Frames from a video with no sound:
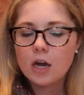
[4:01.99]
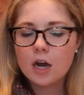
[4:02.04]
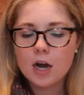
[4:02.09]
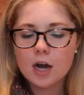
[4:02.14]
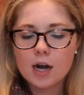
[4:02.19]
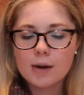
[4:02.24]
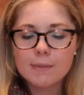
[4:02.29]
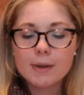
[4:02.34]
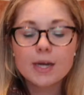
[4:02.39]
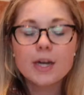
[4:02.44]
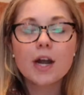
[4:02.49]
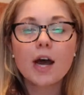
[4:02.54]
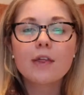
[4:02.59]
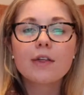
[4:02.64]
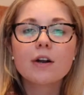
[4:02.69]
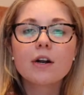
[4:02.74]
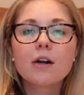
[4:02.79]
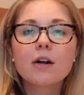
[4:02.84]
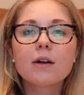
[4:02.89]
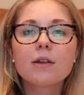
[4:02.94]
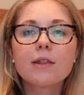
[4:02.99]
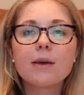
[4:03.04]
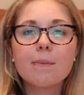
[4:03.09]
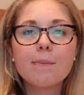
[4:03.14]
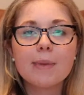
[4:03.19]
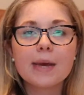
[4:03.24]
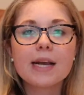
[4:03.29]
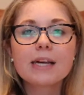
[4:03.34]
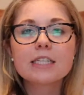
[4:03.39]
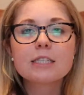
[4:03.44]
The
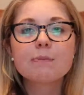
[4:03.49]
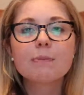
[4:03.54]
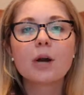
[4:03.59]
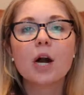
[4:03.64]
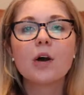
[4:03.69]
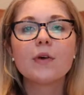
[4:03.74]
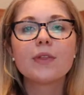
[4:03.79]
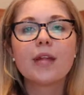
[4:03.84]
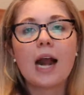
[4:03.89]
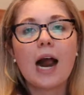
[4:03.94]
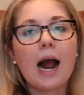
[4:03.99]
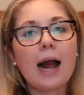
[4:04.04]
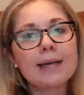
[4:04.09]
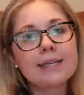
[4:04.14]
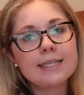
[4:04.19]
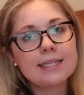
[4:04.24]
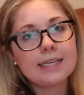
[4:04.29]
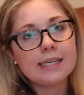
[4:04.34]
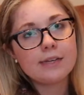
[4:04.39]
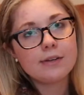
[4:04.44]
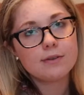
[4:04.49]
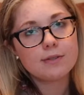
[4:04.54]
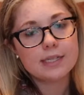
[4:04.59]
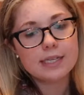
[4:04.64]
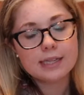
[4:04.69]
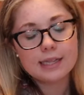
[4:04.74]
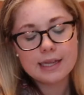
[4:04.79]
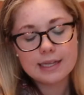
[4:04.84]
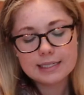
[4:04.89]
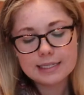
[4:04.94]
biggest pro that I see
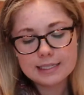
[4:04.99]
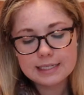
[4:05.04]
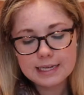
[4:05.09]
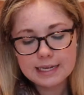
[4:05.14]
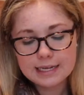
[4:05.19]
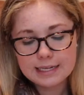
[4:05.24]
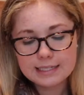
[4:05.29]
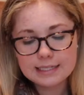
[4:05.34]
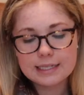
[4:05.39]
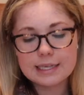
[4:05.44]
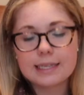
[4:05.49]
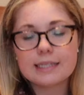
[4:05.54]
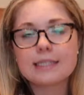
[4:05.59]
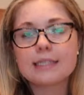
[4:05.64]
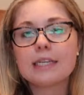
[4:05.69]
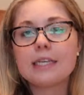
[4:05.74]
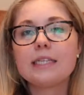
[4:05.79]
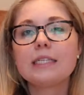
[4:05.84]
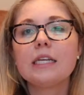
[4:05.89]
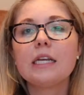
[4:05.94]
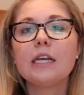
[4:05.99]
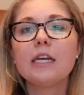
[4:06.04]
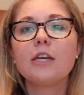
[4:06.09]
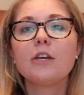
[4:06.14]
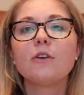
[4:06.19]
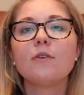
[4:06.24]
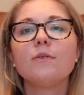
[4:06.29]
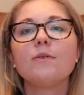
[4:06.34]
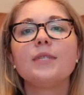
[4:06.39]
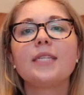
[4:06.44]
using this is it's easy to
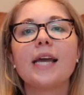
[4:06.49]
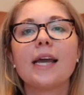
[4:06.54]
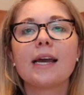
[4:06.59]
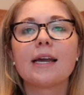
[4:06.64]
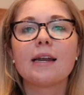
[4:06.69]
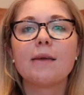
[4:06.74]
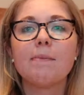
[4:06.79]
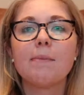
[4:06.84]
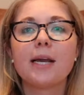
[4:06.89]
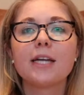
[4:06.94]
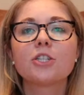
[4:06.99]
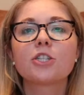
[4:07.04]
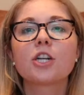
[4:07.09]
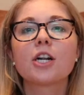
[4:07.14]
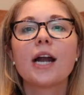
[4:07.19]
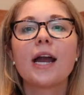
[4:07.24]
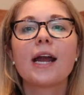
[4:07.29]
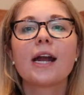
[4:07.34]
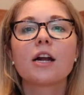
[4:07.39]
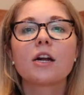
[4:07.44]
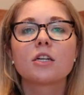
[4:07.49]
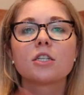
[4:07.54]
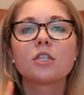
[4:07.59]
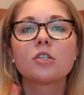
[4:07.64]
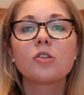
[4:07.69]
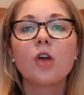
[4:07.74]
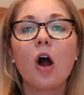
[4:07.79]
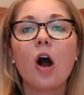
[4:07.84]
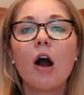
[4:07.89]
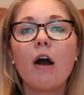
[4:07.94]
use and it makes your hair
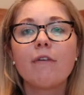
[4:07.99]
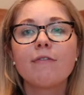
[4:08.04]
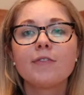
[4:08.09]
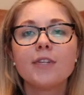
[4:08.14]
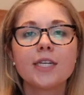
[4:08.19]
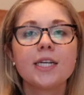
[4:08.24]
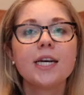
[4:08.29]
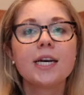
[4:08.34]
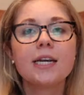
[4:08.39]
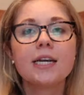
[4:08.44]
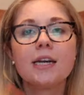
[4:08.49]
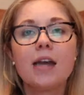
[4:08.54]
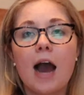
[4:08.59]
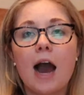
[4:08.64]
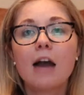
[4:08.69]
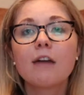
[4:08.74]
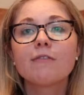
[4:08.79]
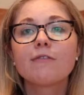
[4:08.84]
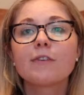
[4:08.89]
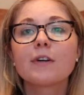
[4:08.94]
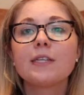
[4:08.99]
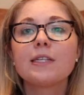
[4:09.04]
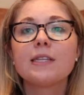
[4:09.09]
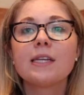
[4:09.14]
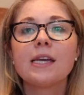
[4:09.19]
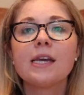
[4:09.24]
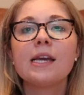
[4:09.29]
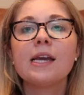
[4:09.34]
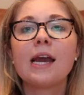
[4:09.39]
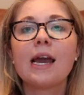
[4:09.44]
soft, not
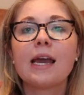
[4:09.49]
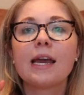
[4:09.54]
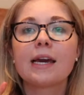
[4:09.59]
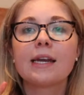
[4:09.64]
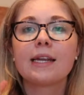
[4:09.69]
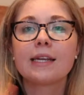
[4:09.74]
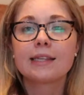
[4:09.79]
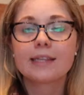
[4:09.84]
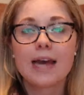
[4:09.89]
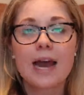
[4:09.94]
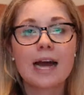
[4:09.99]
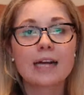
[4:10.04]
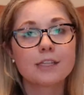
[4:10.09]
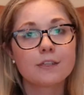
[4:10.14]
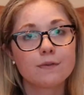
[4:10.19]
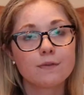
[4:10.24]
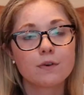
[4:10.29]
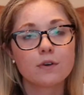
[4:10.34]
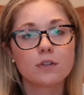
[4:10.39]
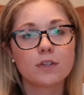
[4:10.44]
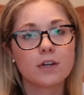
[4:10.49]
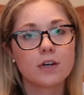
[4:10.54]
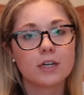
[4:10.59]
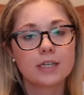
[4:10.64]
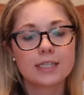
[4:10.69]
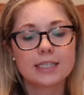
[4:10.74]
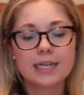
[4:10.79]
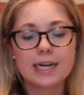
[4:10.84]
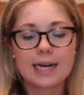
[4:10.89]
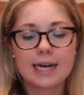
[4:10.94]
frizzy, and it lasts for a
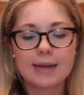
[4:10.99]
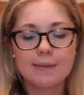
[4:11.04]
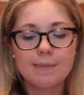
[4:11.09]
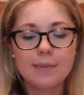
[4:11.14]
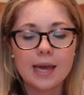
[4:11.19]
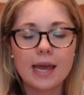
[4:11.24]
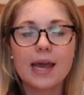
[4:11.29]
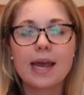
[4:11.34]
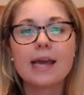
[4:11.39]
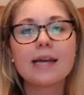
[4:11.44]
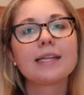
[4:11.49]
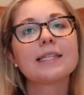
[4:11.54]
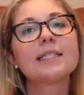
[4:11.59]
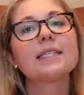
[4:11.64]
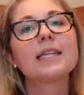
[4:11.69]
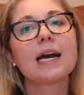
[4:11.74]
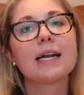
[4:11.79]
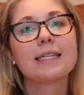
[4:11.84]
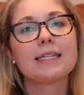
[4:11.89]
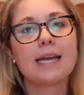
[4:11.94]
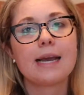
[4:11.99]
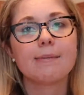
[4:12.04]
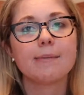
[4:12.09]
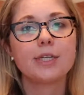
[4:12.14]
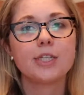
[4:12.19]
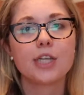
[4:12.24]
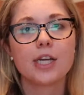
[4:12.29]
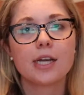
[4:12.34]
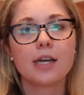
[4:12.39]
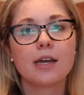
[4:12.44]
long time, and it's not
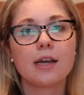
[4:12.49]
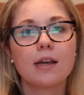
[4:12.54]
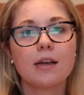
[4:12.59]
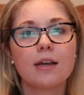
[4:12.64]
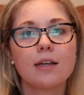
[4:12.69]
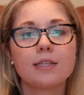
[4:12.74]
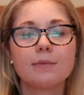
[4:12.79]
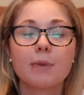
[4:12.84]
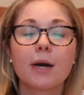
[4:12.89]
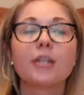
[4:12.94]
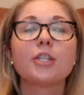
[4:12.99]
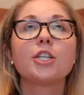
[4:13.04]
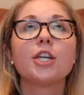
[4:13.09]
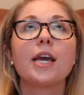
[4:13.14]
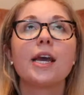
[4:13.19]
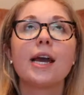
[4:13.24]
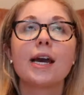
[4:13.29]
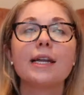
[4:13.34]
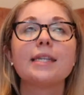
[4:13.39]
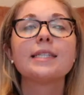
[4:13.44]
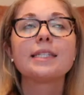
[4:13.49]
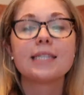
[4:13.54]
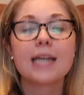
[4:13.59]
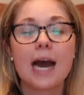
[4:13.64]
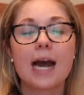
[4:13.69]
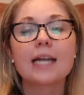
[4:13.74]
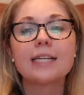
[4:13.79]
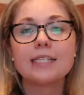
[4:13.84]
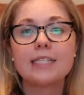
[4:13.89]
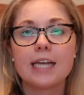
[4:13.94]
damaging as much, and it's
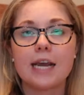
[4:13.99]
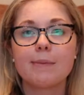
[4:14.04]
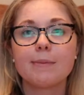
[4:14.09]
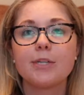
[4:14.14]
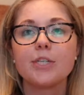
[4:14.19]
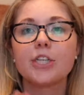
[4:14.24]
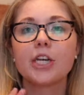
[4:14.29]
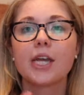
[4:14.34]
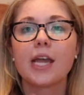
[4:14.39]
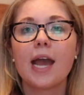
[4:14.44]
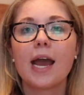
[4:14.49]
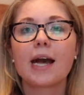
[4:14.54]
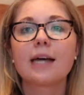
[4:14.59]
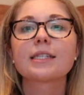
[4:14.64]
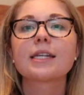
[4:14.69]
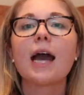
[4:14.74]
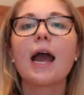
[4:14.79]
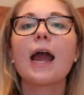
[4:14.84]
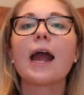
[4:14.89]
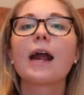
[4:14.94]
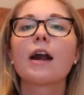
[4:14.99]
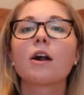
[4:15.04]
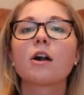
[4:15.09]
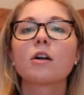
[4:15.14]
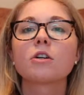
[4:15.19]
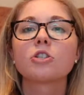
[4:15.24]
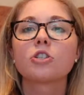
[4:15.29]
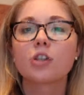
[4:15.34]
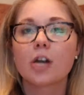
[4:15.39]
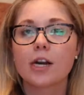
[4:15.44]
not as damaging as a
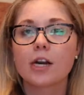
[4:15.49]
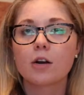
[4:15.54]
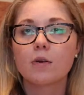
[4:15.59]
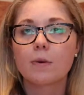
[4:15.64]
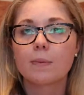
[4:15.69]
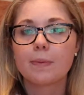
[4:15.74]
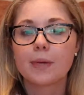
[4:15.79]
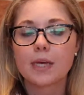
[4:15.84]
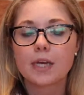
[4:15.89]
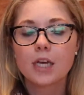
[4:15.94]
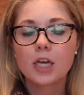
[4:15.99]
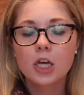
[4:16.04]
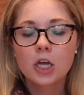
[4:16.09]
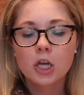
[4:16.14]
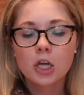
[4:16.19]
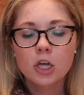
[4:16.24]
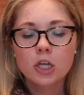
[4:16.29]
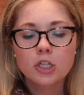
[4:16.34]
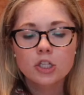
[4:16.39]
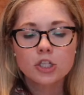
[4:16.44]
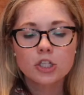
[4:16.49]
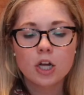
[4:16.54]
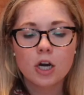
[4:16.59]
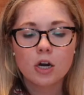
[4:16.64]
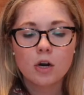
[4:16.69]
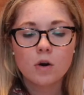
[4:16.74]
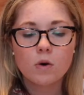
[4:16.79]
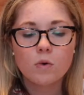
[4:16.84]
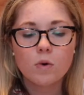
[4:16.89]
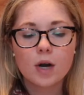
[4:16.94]
hair straightener would be.
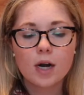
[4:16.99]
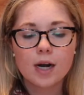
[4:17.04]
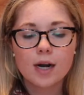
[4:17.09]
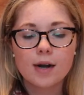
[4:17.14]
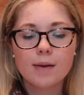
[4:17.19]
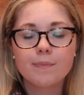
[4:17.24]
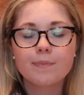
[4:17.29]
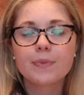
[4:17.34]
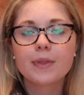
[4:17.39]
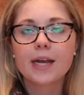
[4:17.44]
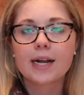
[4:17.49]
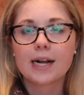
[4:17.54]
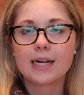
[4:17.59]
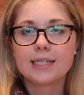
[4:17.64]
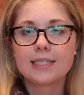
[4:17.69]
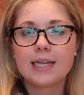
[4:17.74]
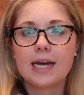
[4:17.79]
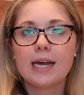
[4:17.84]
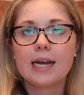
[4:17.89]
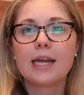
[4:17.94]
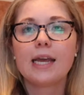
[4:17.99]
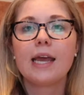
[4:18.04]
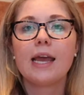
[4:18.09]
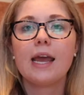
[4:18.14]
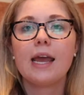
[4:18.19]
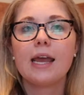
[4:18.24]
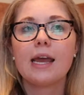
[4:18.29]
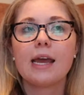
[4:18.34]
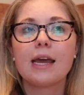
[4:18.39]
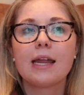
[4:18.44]
So like I said,
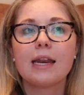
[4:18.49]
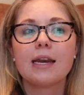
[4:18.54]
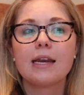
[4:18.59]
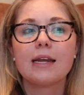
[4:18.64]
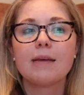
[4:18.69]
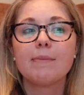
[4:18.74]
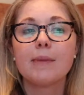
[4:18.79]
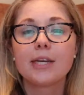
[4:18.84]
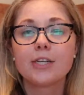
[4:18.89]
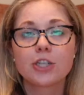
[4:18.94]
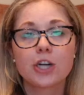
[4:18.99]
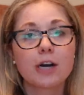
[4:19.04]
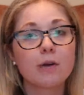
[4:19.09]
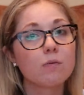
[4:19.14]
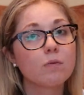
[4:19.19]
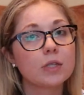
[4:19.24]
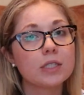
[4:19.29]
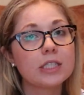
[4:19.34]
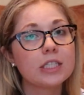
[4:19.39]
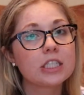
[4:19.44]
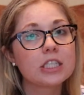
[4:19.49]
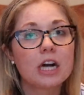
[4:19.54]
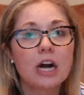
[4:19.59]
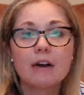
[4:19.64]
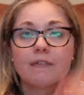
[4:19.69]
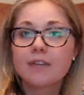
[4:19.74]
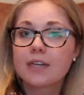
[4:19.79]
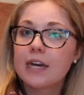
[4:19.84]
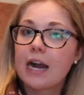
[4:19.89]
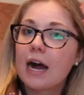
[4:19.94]
it makes your hair really
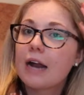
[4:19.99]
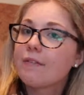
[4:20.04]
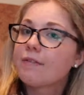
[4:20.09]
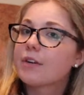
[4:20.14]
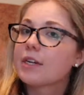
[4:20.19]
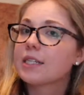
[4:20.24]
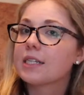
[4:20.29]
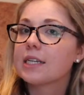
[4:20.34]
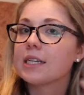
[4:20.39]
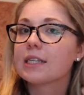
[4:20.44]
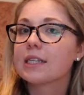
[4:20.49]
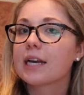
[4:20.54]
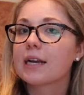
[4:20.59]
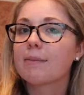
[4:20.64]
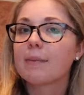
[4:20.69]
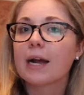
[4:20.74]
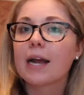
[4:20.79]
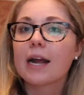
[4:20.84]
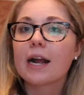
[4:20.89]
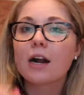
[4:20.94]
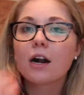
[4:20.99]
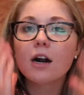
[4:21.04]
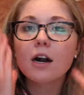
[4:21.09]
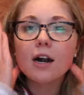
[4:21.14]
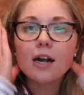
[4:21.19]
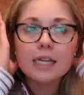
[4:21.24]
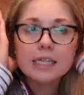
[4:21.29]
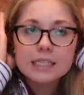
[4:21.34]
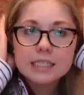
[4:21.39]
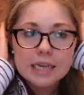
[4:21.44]
soft and not frizzy. Like my
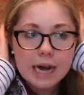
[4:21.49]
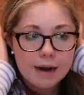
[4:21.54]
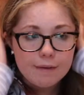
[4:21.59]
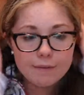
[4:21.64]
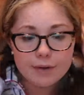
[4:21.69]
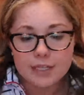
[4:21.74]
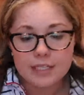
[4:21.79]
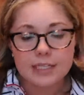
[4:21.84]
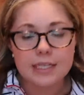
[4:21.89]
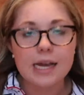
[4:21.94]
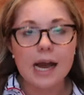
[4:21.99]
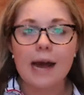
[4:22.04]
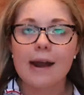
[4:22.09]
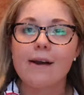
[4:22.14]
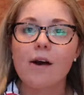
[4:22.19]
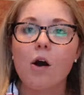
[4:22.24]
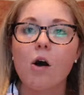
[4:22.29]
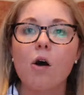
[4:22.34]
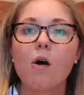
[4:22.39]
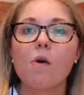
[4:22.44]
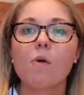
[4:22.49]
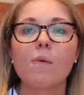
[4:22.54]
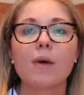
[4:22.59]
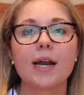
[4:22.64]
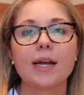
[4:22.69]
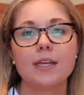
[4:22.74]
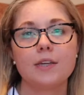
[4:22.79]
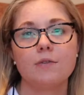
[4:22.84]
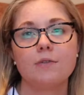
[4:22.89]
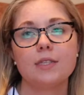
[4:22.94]
hair is not frizzy at all when
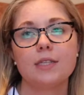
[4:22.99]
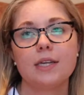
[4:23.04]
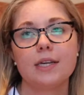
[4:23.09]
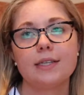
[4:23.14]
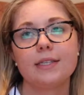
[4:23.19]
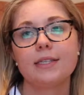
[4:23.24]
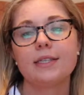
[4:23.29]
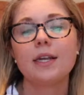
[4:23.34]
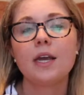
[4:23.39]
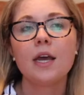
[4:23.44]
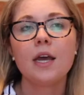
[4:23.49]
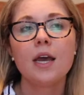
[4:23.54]
I use this.